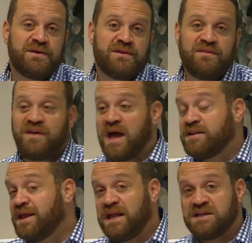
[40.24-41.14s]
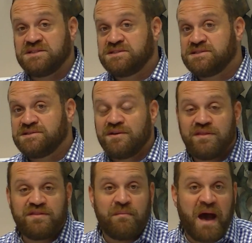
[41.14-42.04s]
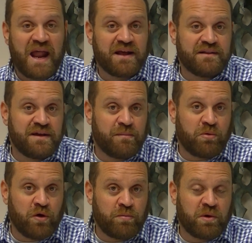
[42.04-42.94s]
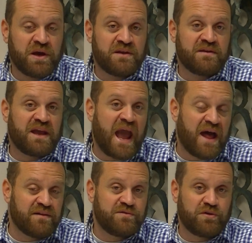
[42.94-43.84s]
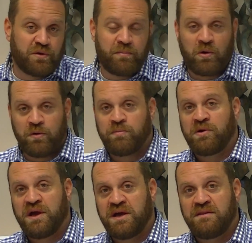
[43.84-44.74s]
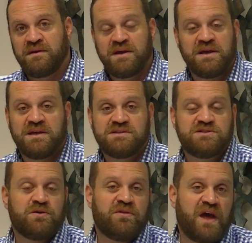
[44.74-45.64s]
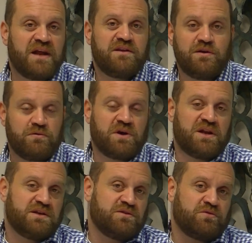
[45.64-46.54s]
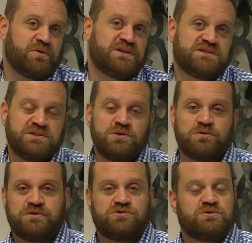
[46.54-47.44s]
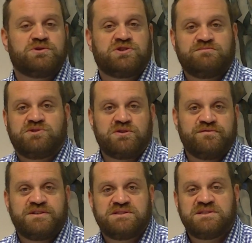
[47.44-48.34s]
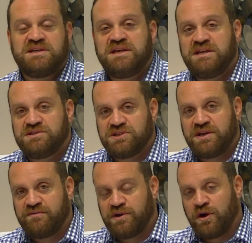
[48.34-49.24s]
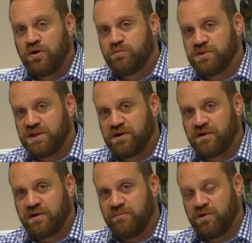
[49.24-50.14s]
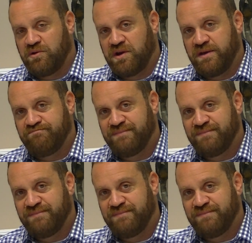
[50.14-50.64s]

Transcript: that is thematically appropriate, calendar appropriate, so that you can increase your Jewish observance in each and every home within our community.